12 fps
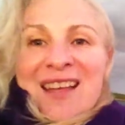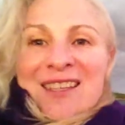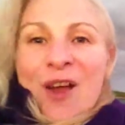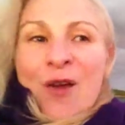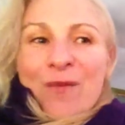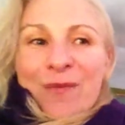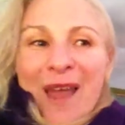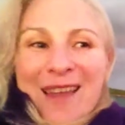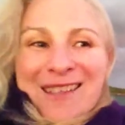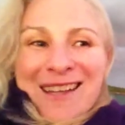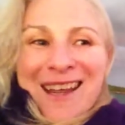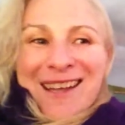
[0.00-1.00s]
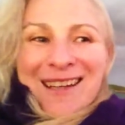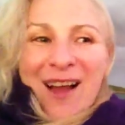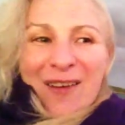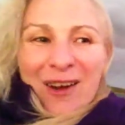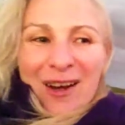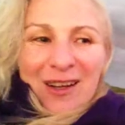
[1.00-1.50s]
So that's it.
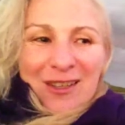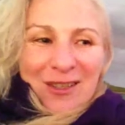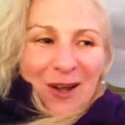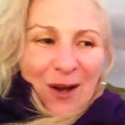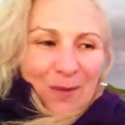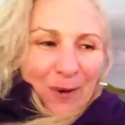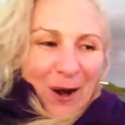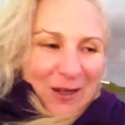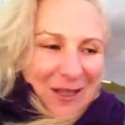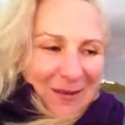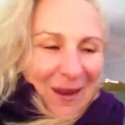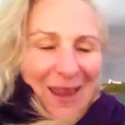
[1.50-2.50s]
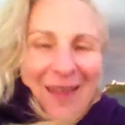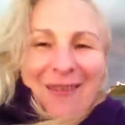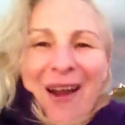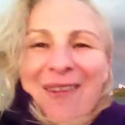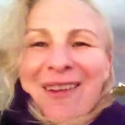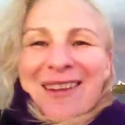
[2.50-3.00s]
I've got a dog approaching me at the
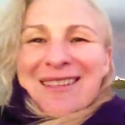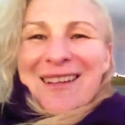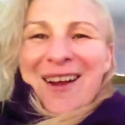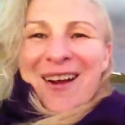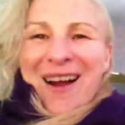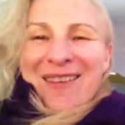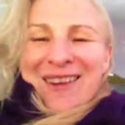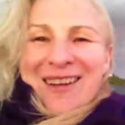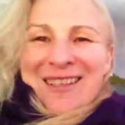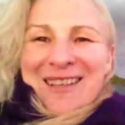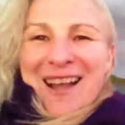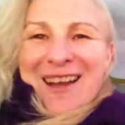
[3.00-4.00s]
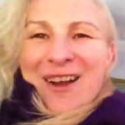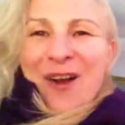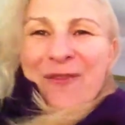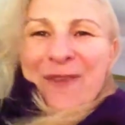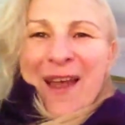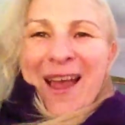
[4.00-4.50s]
moment, so I'm going to sign
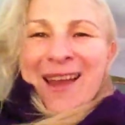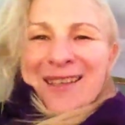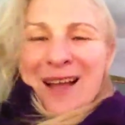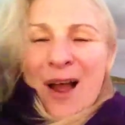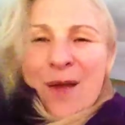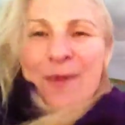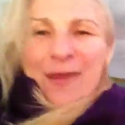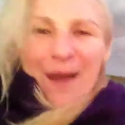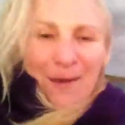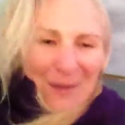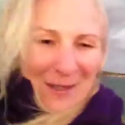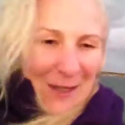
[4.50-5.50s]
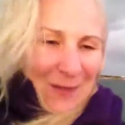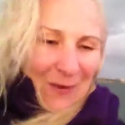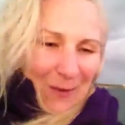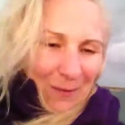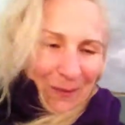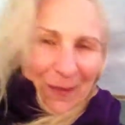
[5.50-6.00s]
off, and I hope that that was
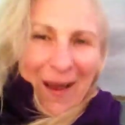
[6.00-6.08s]
useful.